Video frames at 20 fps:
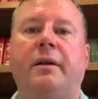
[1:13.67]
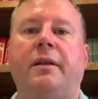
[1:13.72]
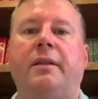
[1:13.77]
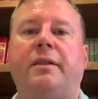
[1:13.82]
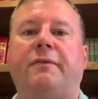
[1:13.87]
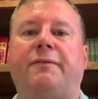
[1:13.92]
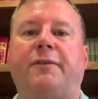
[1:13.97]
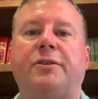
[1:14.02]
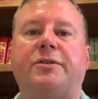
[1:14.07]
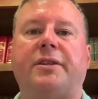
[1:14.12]

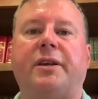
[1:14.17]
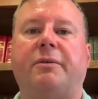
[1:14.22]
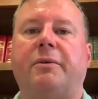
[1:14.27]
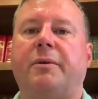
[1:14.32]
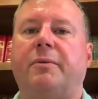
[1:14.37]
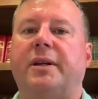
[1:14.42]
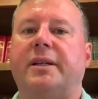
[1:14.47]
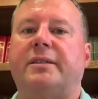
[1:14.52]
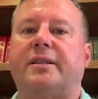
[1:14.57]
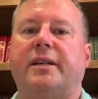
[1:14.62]
The first thing
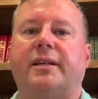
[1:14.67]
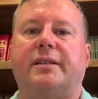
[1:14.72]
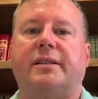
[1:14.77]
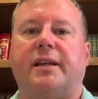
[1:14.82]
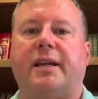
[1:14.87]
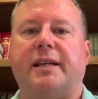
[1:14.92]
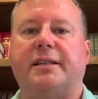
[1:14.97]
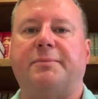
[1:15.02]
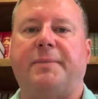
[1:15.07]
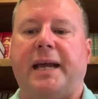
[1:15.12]
we want to see in
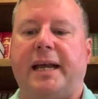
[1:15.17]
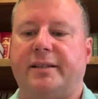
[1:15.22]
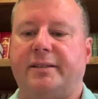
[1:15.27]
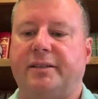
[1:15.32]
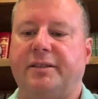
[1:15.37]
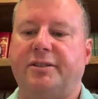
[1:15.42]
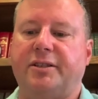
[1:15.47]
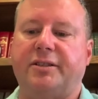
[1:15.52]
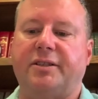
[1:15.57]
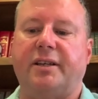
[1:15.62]
today's
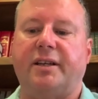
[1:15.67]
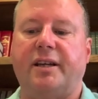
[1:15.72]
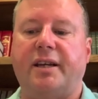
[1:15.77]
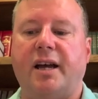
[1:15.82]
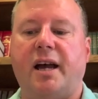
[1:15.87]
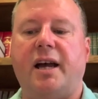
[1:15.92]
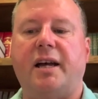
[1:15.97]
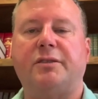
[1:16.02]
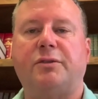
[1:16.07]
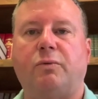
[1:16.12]
passage is that
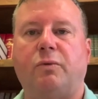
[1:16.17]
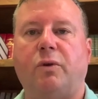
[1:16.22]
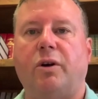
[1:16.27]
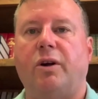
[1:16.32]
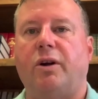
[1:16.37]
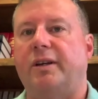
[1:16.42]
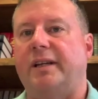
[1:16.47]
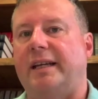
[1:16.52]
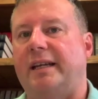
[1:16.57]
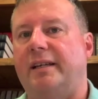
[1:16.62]
God's
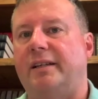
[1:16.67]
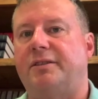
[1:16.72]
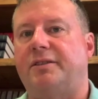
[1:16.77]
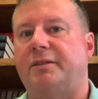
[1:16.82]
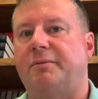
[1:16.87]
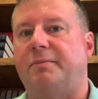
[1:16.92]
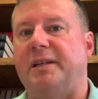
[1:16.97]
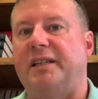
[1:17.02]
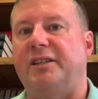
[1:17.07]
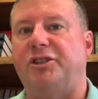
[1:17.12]
word is
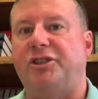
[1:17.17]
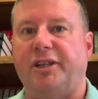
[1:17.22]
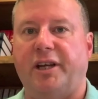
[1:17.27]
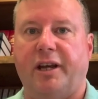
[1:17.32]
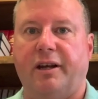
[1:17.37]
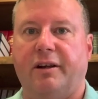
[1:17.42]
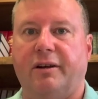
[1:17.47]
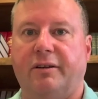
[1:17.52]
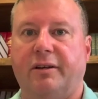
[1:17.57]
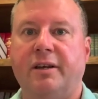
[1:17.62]
to be
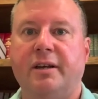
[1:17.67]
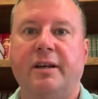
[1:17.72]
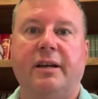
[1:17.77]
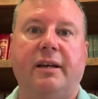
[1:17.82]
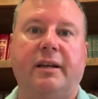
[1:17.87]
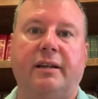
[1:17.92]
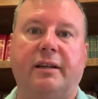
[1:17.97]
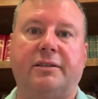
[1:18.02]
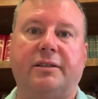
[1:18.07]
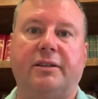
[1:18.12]
shared.
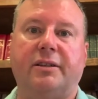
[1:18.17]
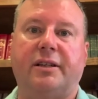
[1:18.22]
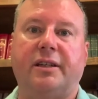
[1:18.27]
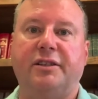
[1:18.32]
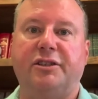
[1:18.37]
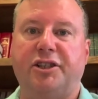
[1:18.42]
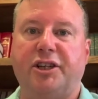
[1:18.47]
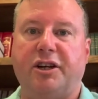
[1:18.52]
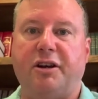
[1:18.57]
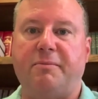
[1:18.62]
Let's look
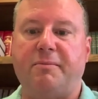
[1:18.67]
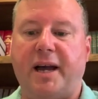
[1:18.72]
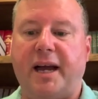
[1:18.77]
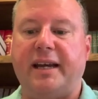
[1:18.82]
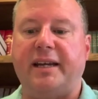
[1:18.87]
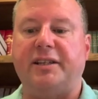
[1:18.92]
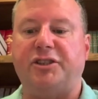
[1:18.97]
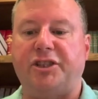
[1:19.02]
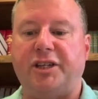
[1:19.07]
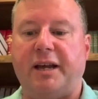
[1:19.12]
at
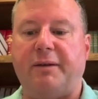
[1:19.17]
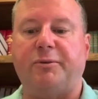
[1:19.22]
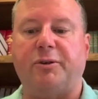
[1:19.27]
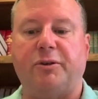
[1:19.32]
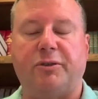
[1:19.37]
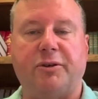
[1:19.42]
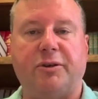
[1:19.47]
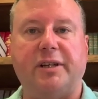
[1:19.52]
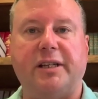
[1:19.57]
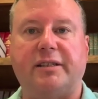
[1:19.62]
Jeremiah
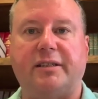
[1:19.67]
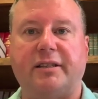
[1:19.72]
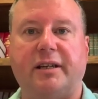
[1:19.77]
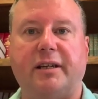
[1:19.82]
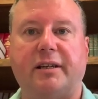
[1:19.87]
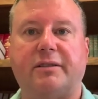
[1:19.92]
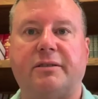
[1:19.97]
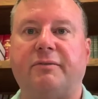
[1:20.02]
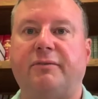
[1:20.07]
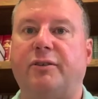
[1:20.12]
chapter
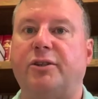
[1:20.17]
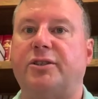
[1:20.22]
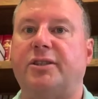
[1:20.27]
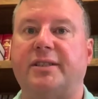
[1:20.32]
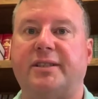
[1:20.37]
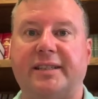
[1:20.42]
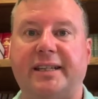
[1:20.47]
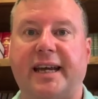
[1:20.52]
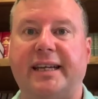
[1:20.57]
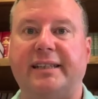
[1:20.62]
36,
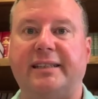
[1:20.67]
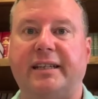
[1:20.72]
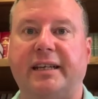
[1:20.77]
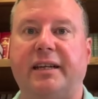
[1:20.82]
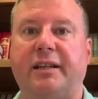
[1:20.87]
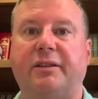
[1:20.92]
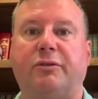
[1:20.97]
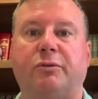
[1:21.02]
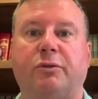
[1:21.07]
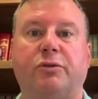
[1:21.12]
verses
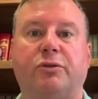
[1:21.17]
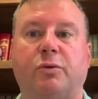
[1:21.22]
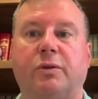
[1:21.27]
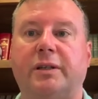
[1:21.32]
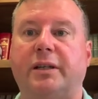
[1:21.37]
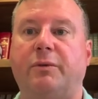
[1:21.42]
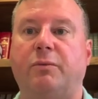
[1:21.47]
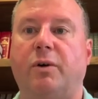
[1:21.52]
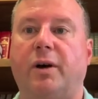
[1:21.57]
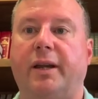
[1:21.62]
19 through
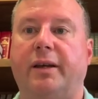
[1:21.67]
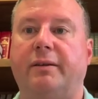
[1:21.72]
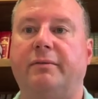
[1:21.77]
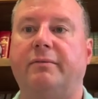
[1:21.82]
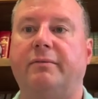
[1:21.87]
21.